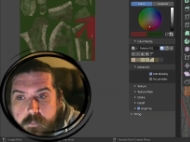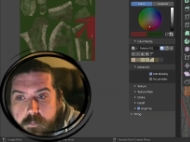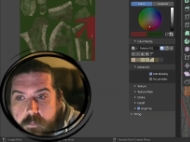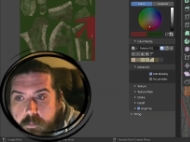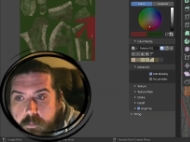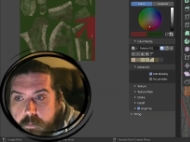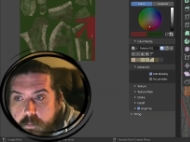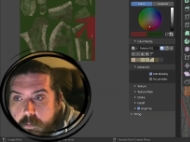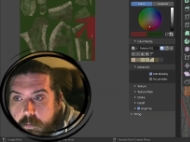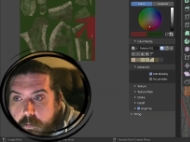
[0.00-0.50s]
two,
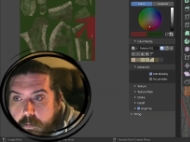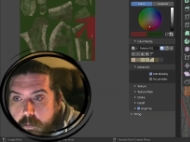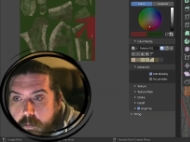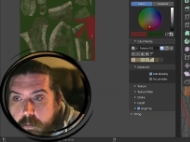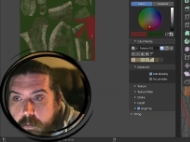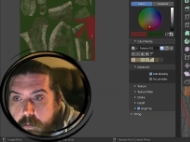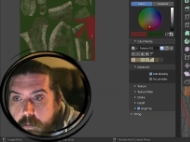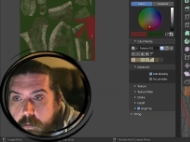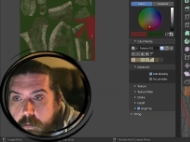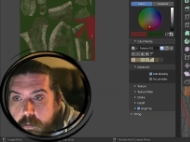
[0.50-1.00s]

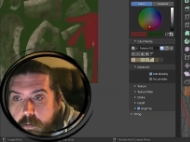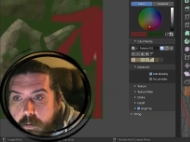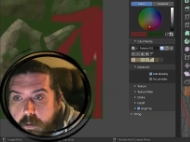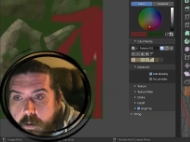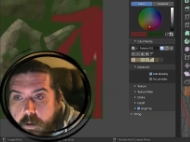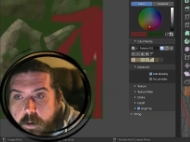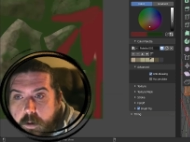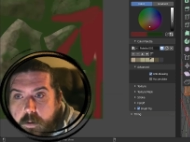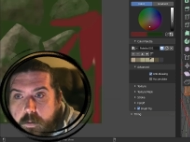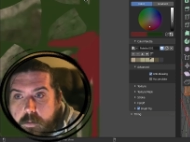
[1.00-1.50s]

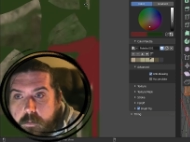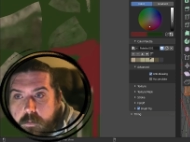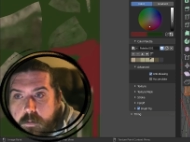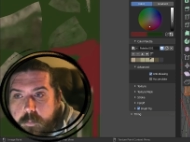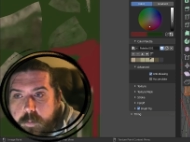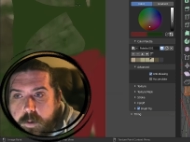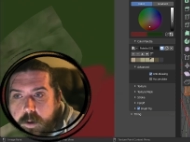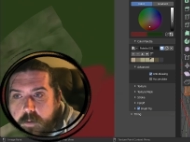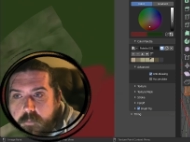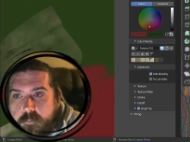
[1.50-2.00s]
they're up
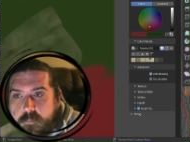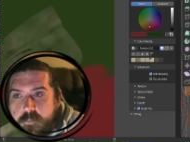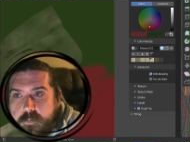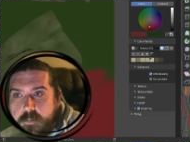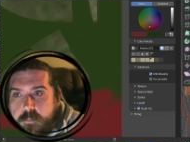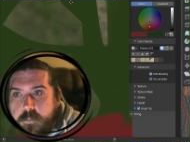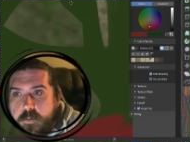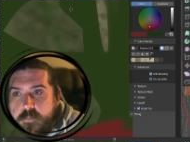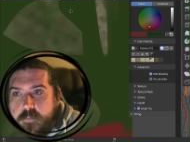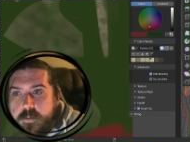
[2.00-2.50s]
here for some
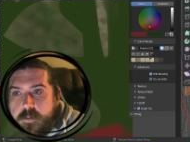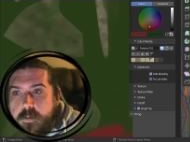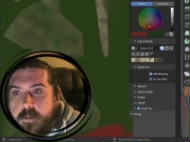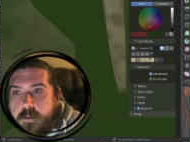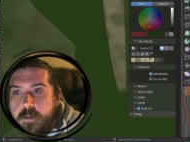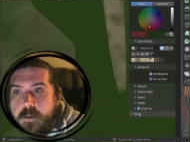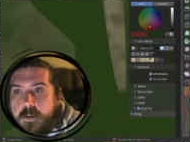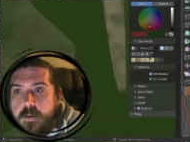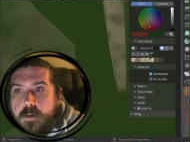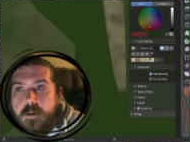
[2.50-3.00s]
reason.
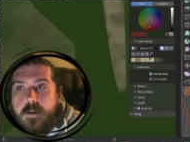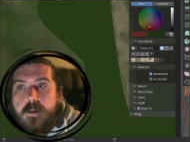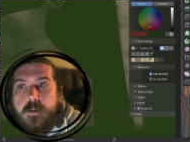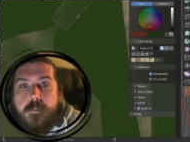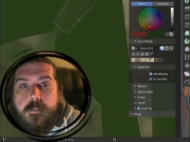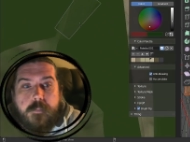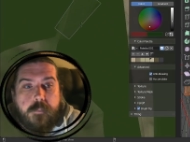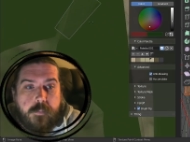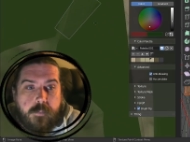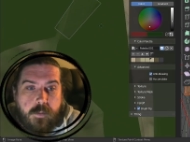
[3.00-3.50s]

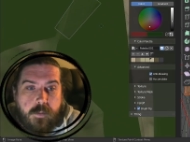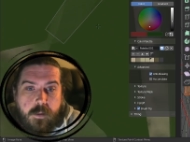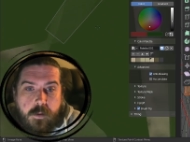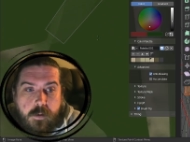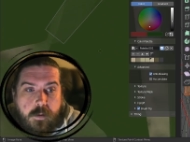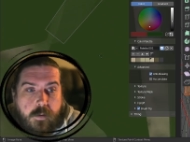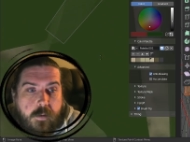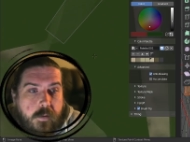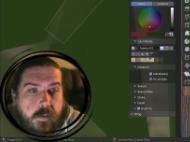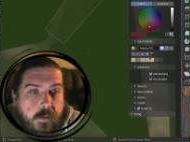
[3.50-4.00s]

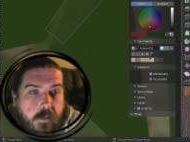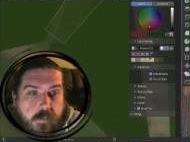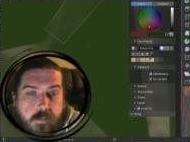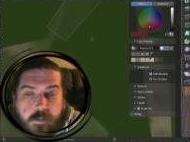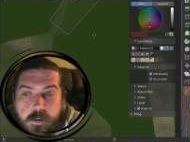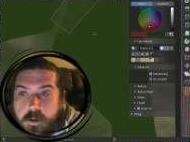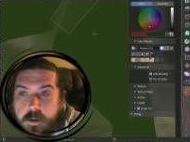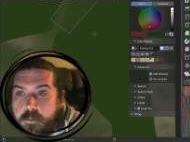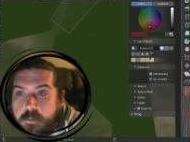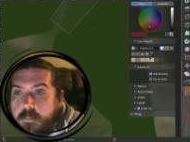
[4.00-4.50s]
think the
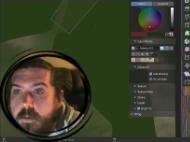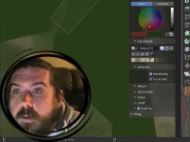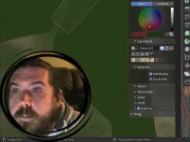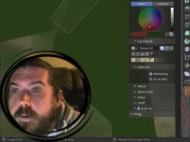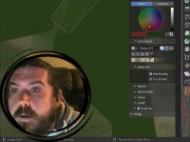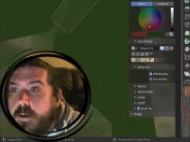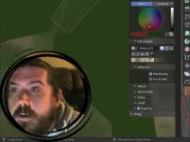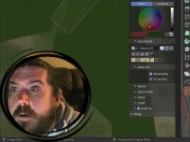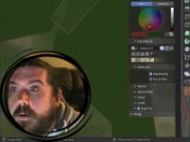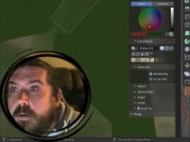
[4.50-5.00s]
unwrapping
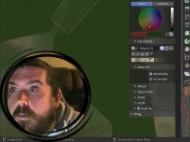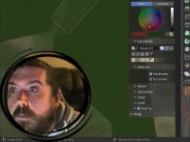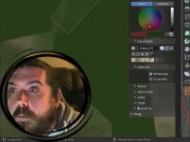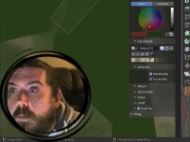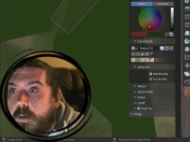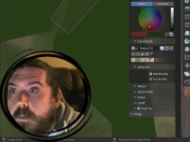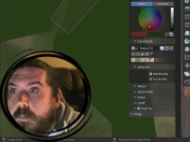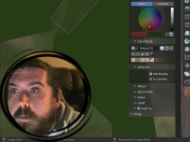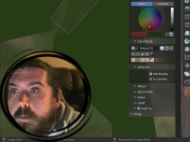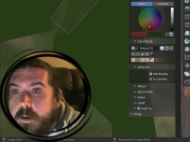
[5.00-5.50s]
didn't quite
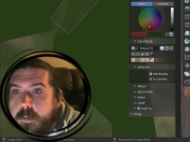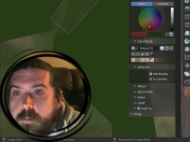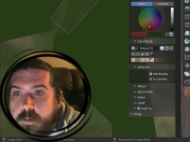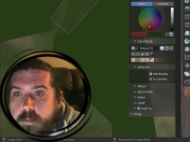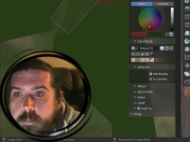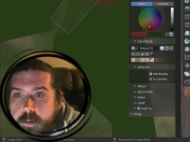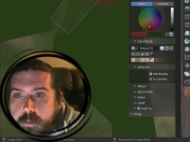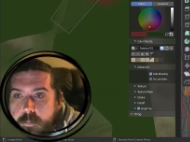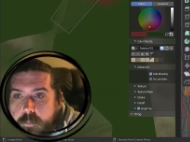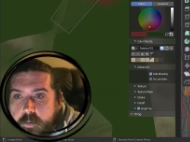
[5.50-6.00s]
work
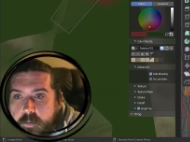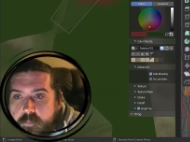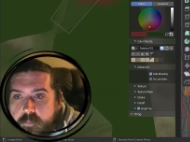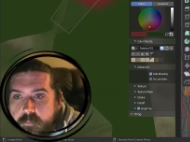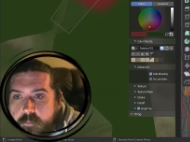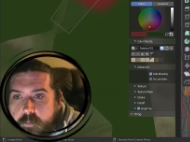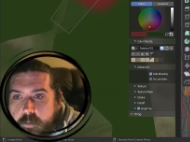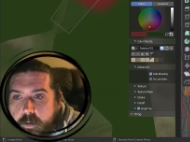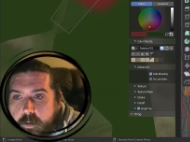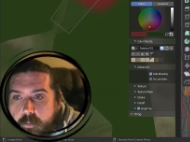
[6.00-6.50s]
properly, but that's
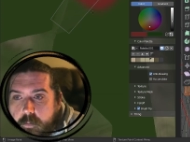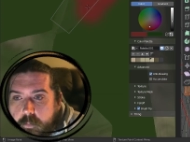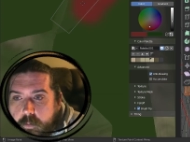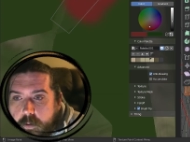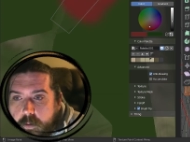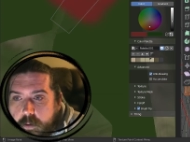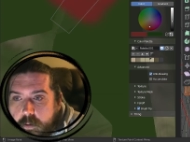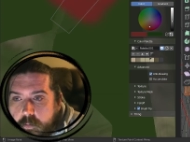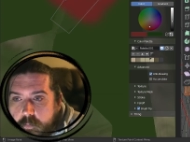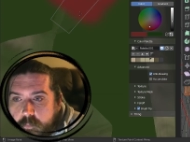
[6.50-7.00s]
fine. We
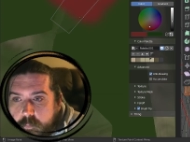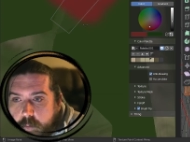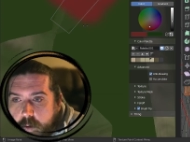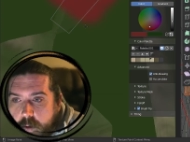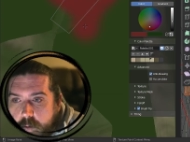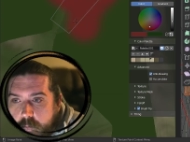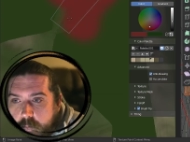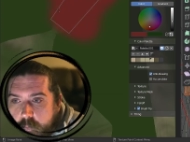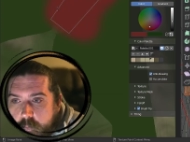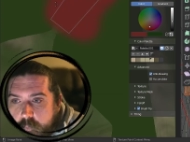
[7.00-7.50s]
can just paint
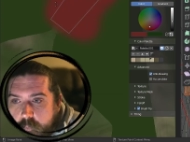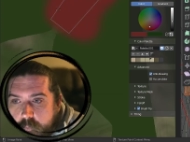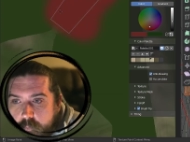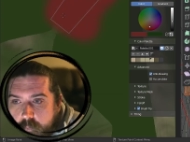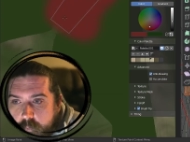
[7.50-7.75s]
this.